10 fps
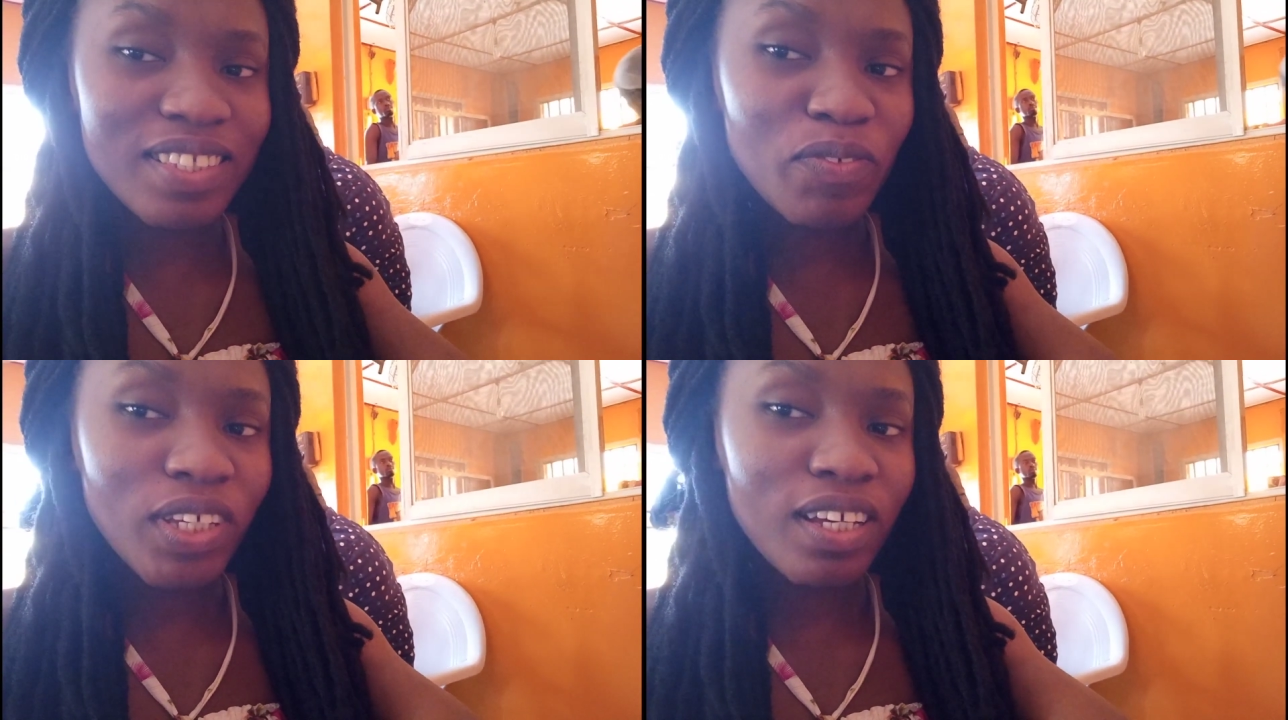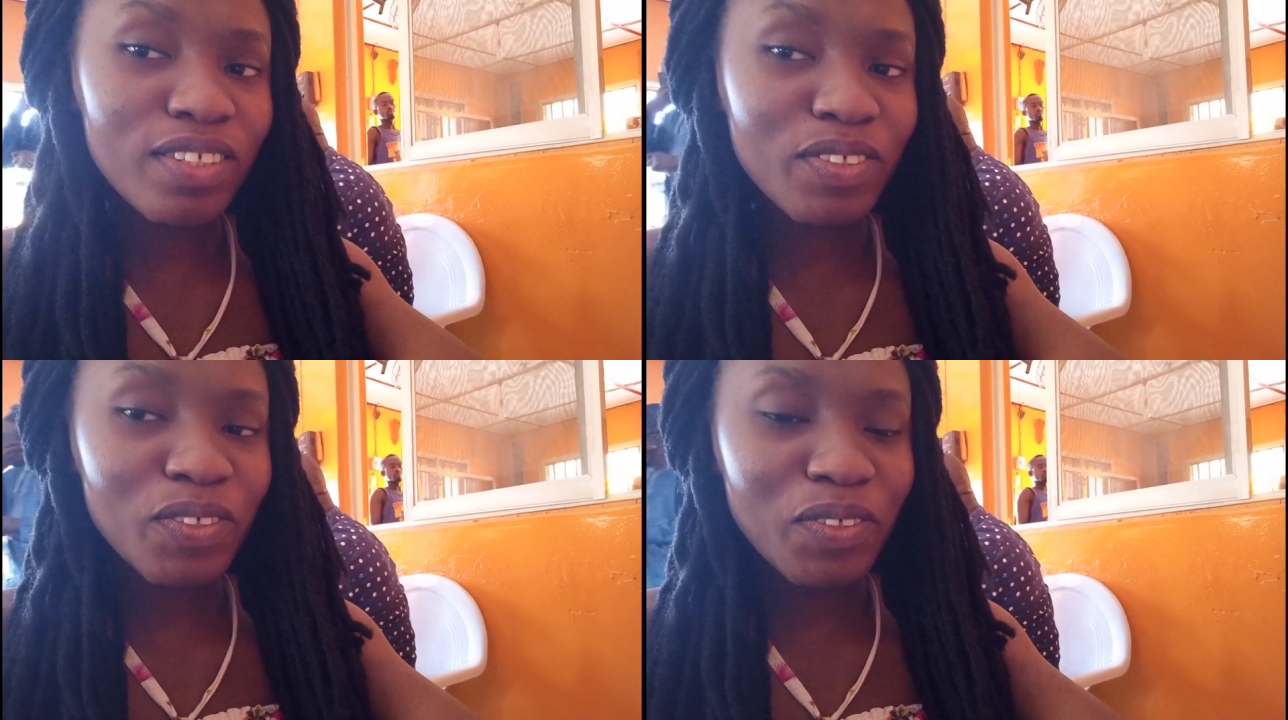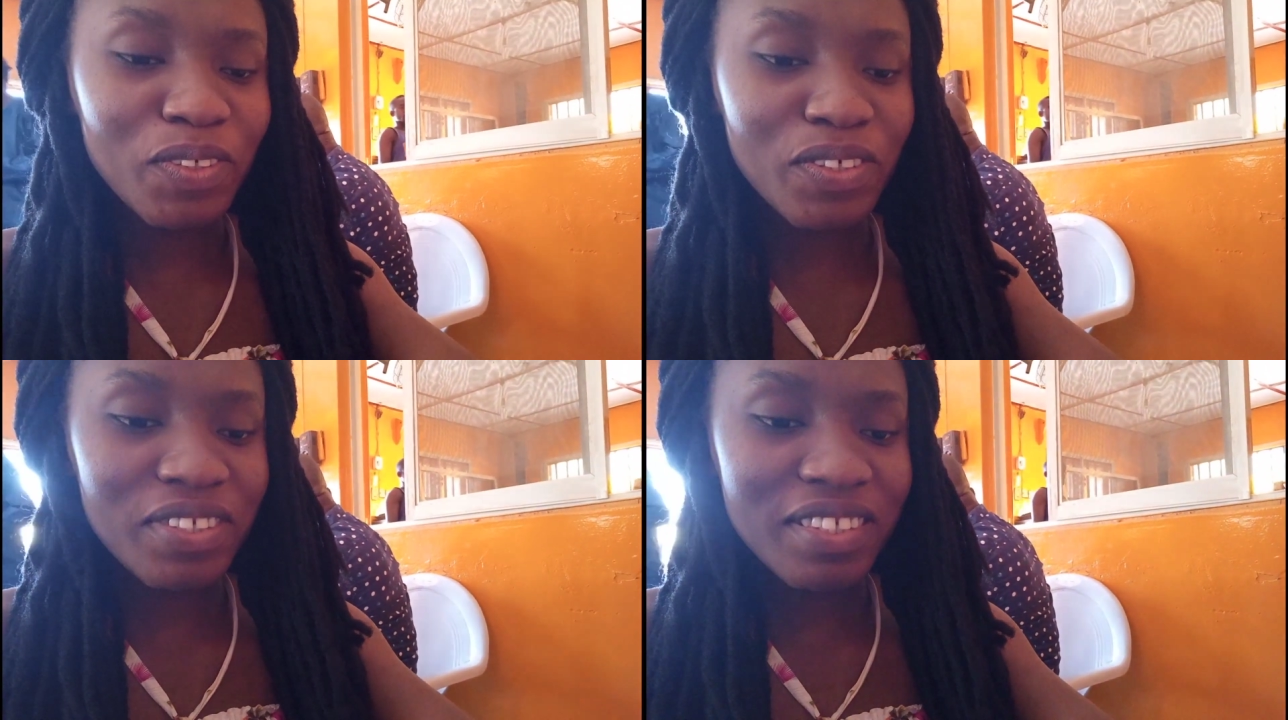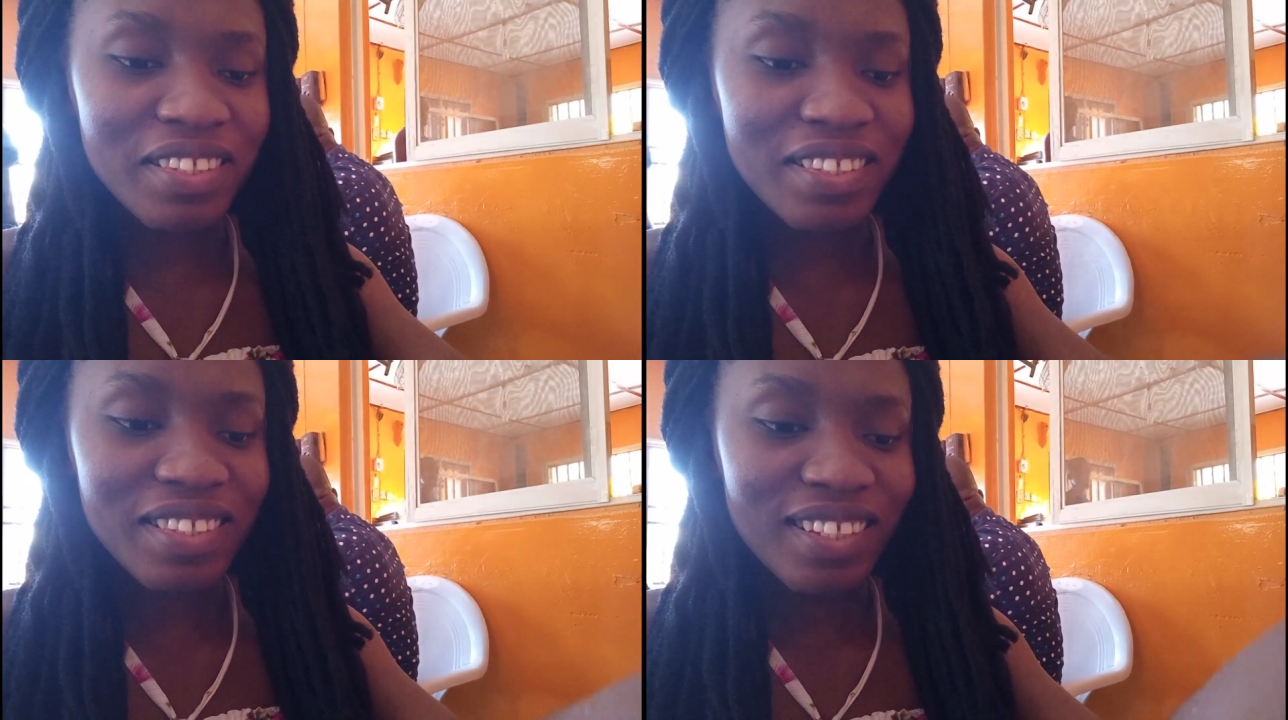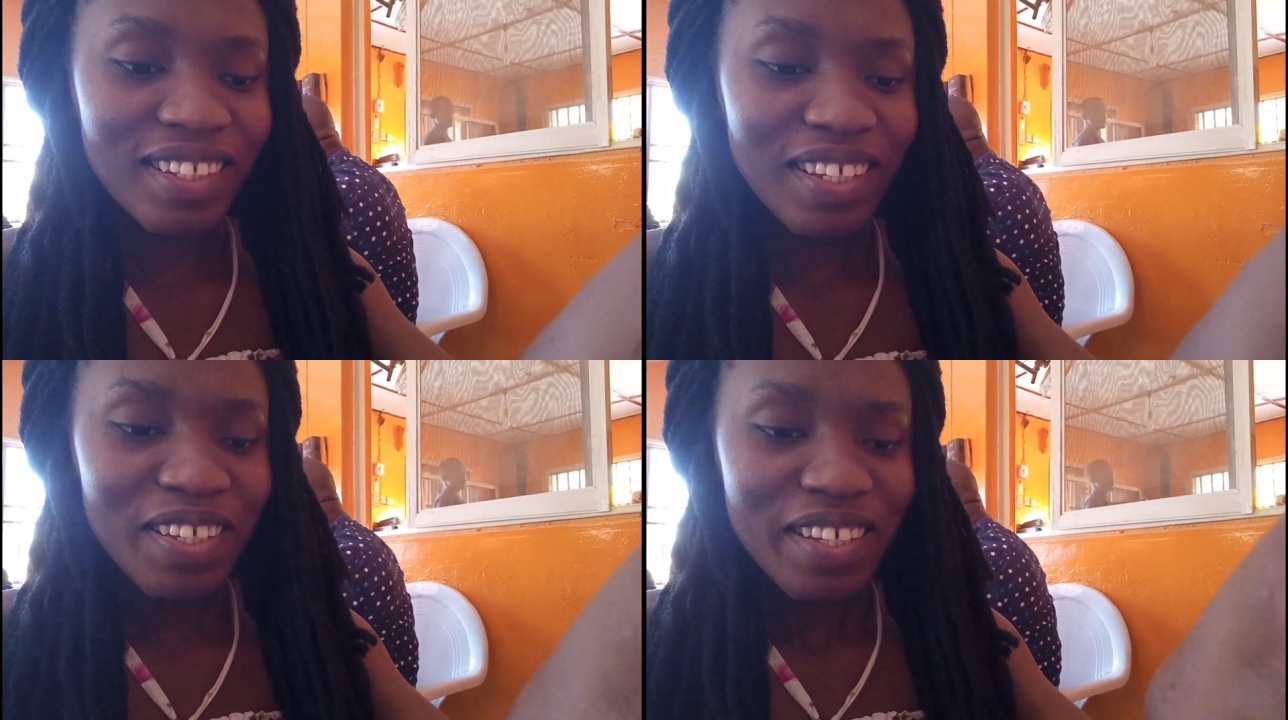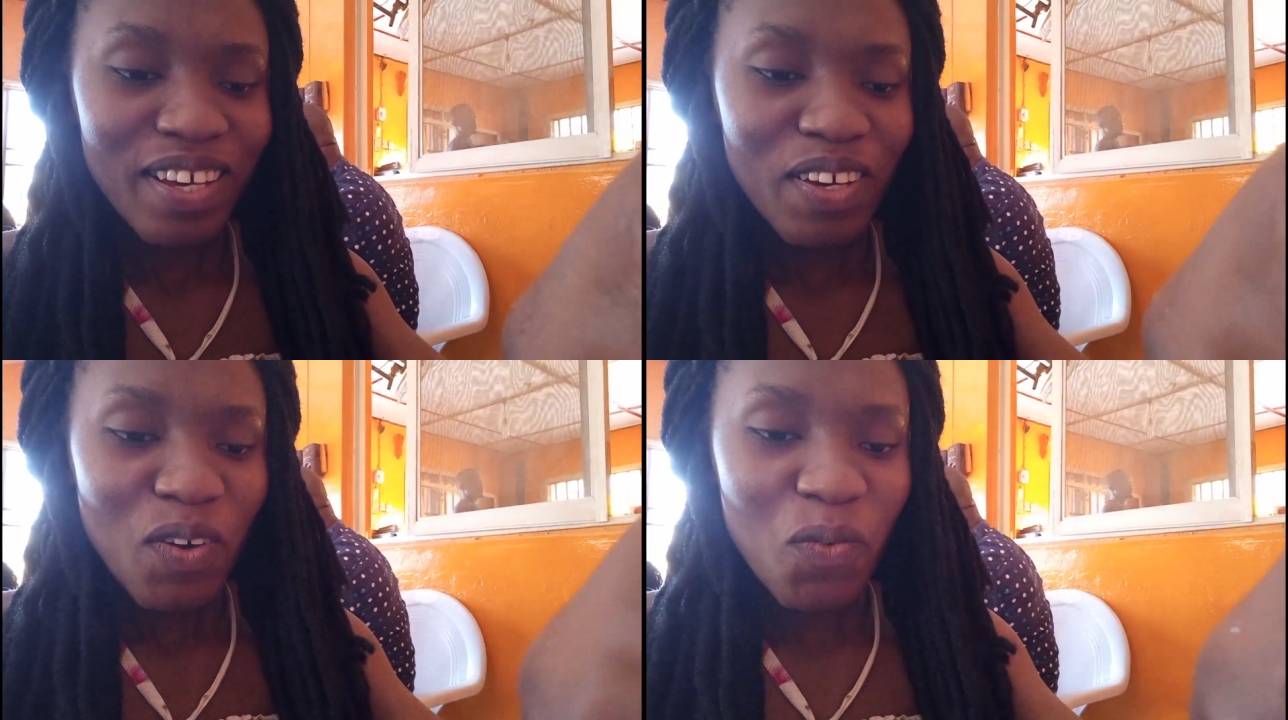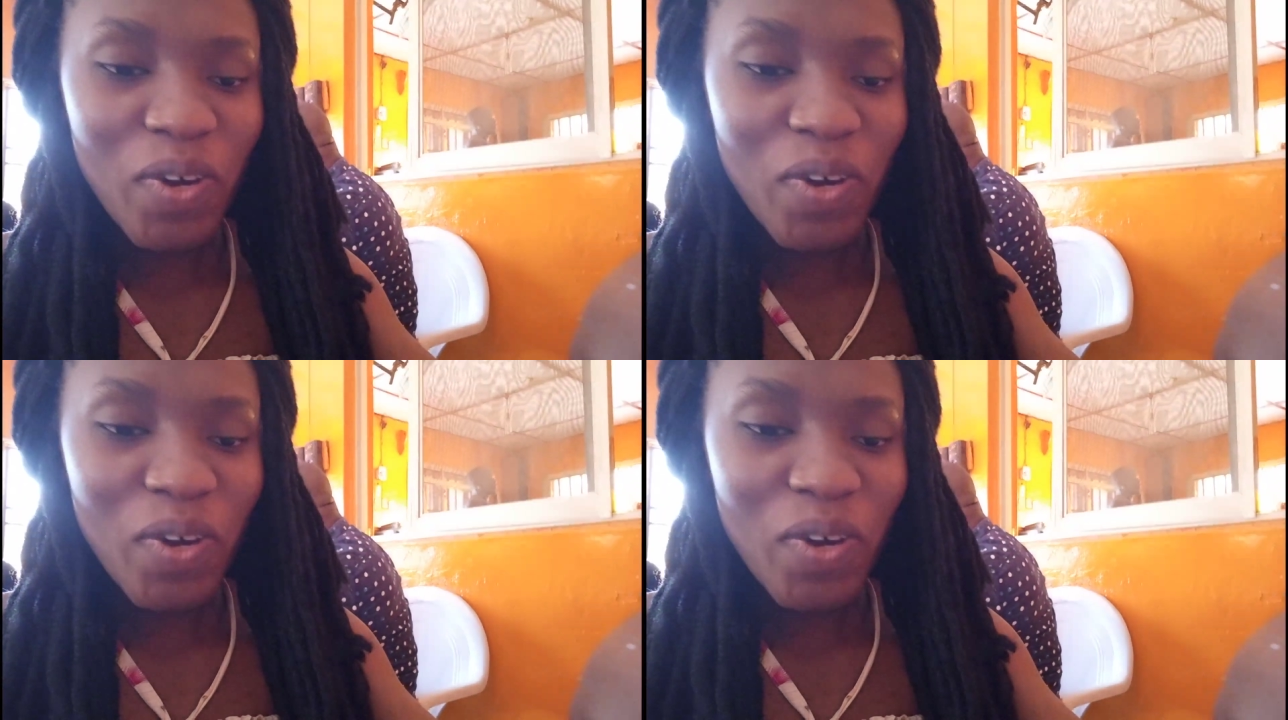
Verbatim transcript: Fingers crossed.